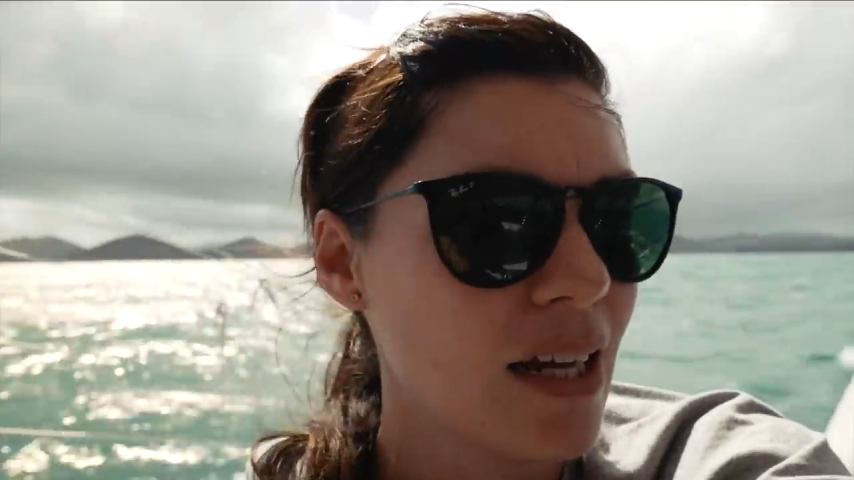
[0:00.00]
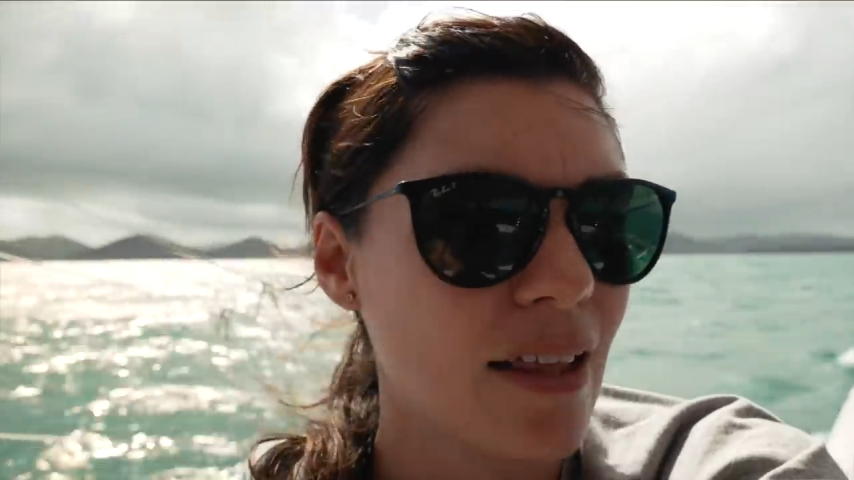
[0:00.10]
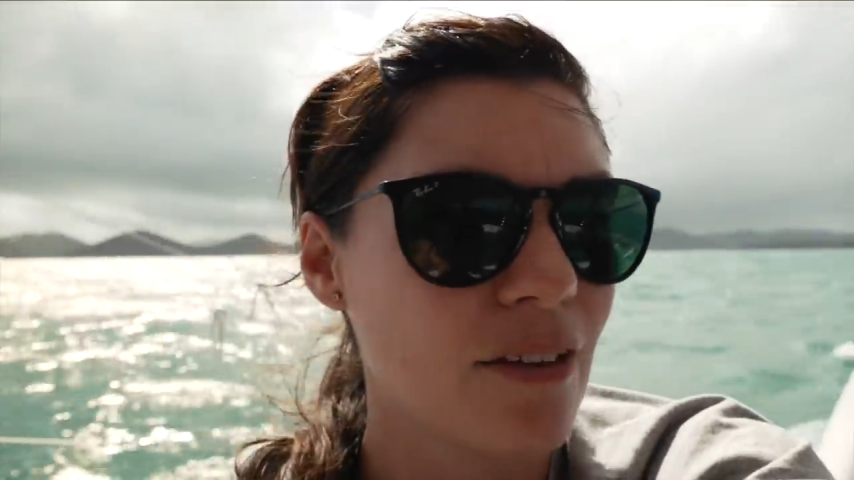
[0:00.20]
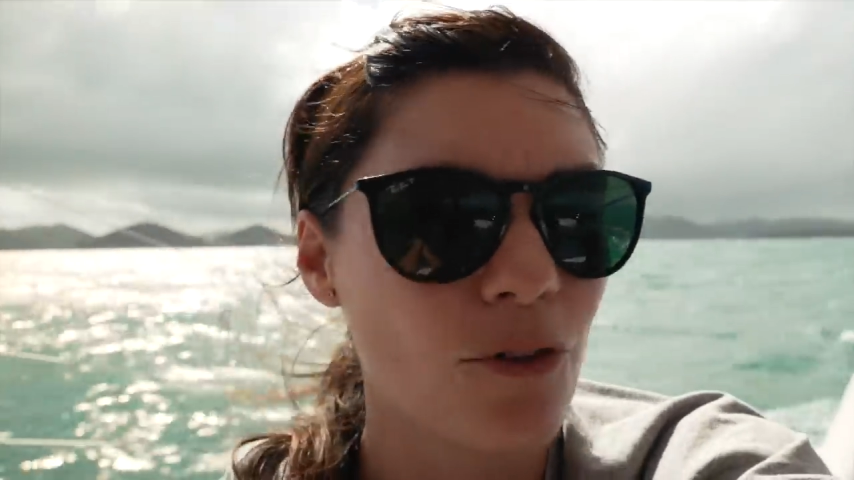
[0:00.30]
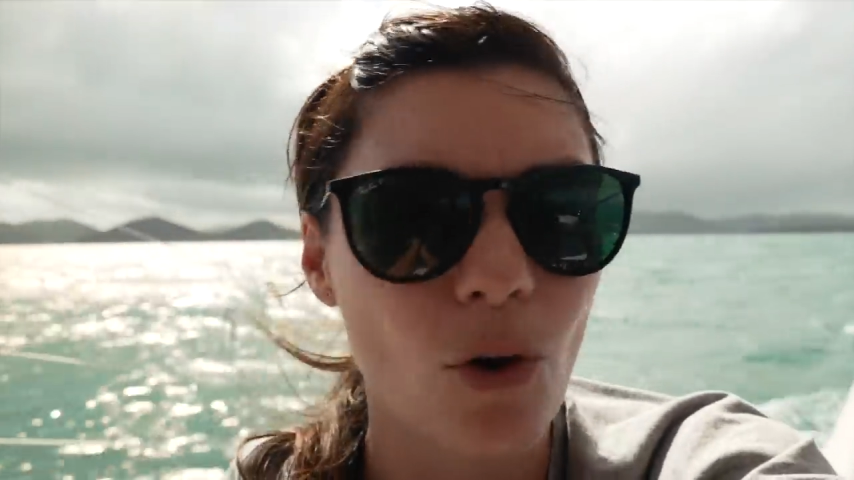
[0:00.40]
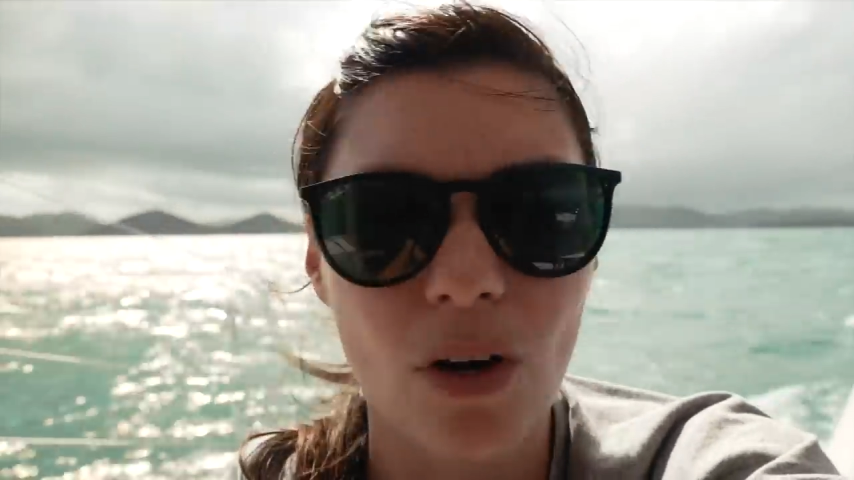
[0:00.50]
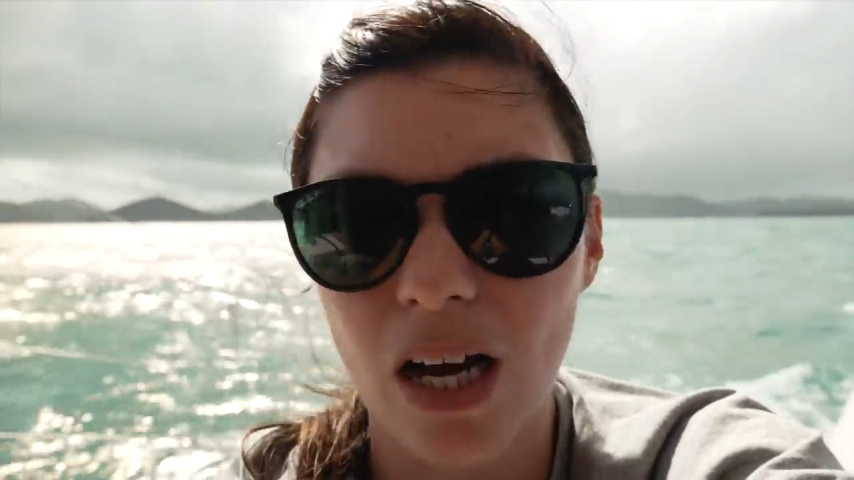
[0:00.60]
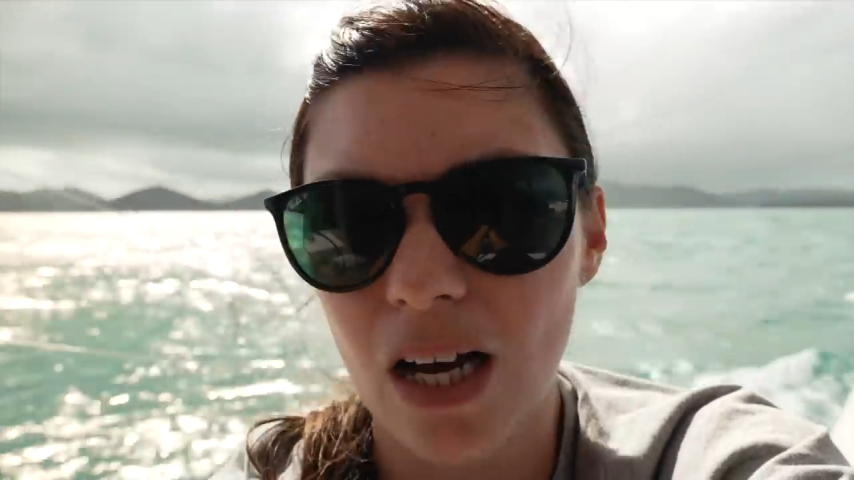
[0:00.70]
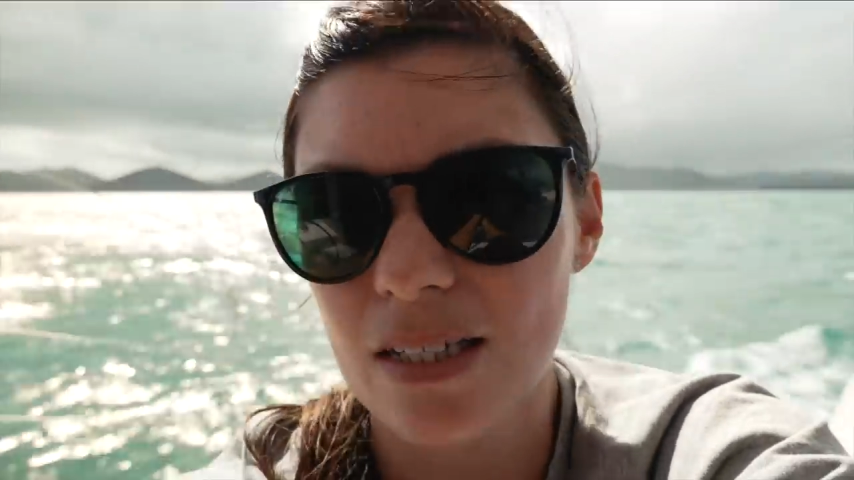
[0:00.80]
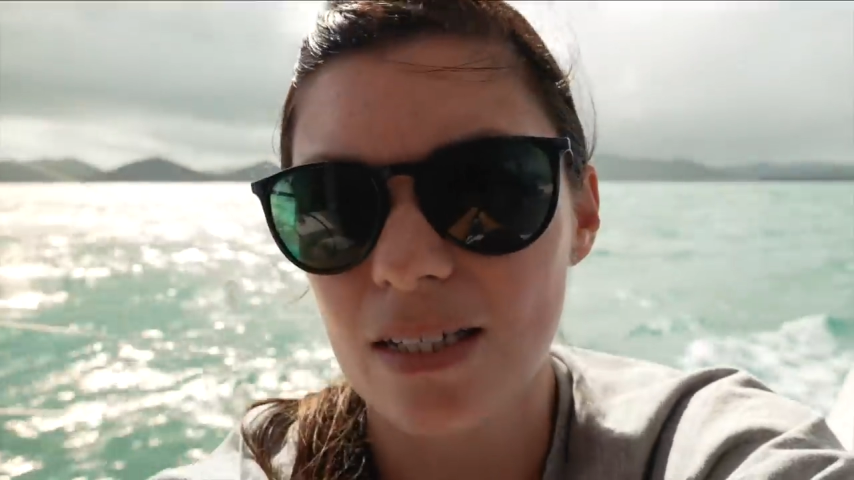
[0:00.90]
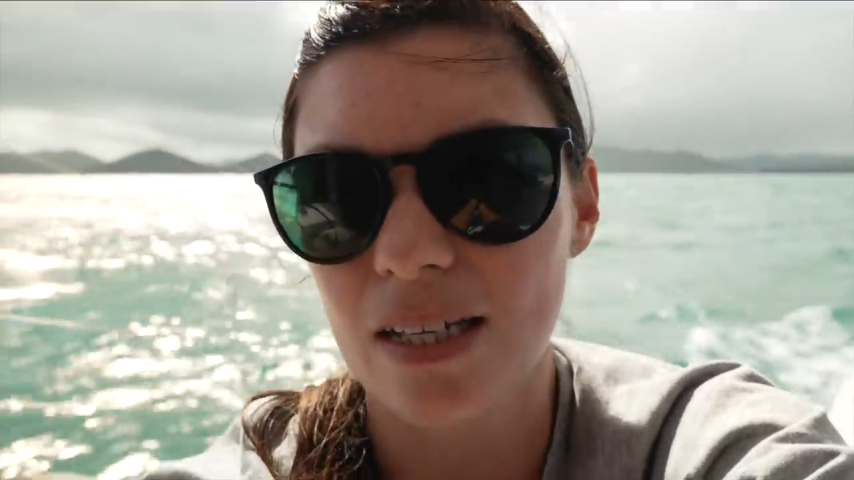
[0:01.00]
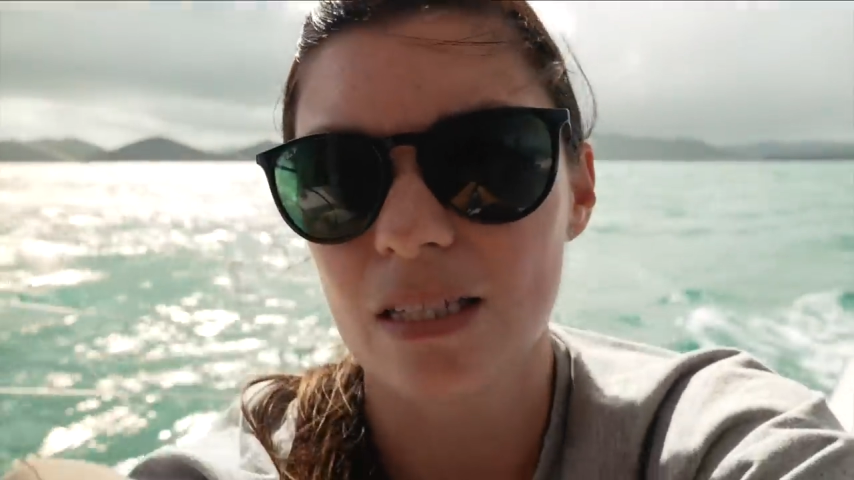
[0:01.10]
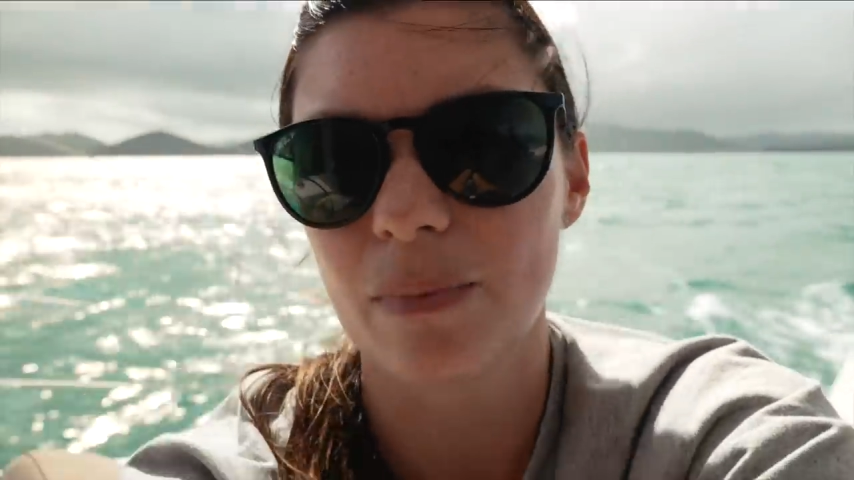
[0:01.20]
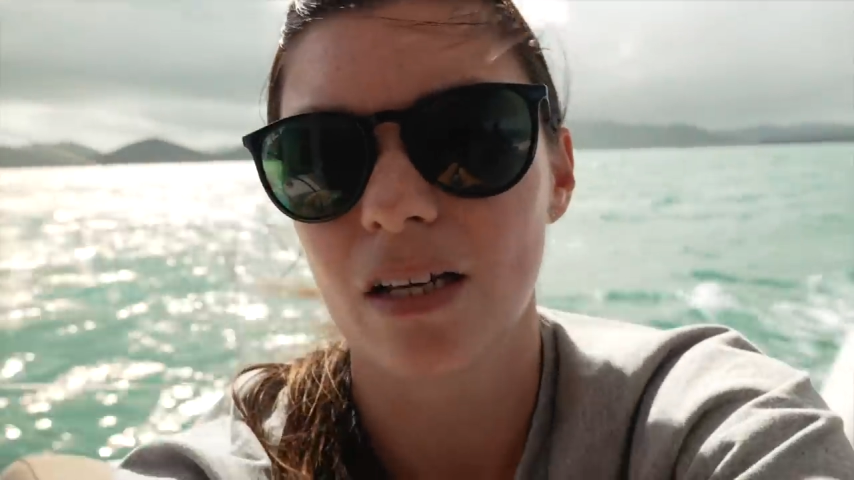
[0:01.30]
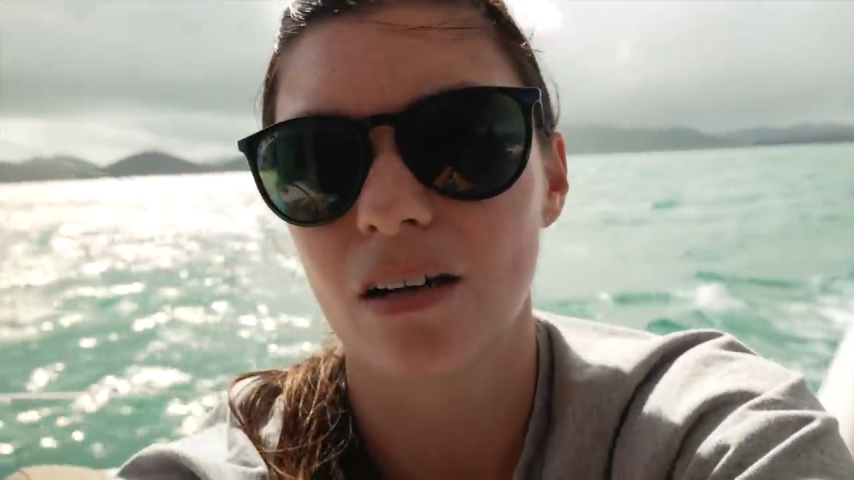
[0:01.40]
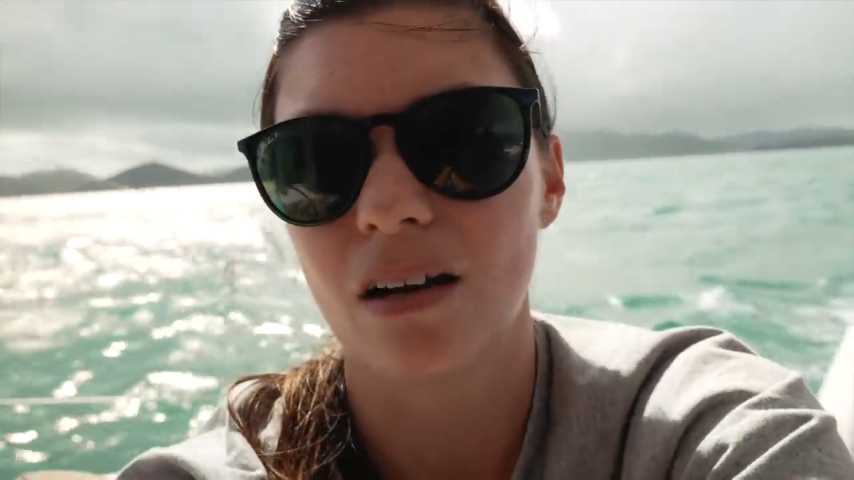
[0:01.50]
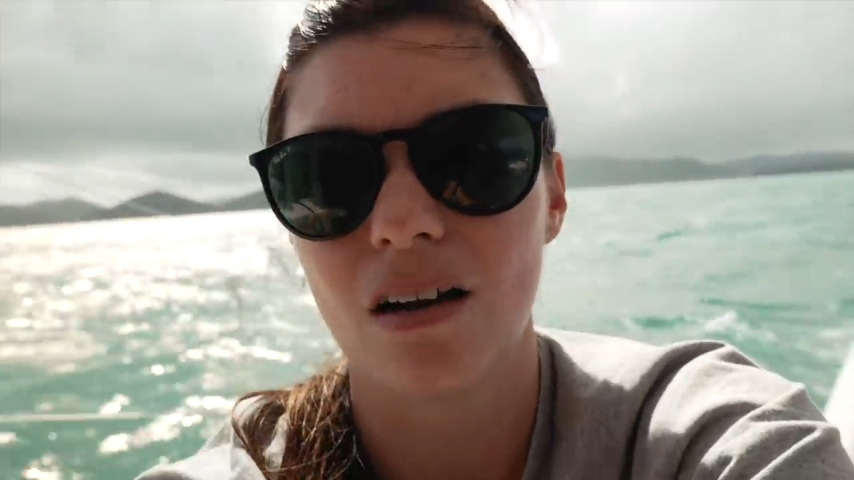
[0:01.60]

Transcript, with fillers: and the forecast has been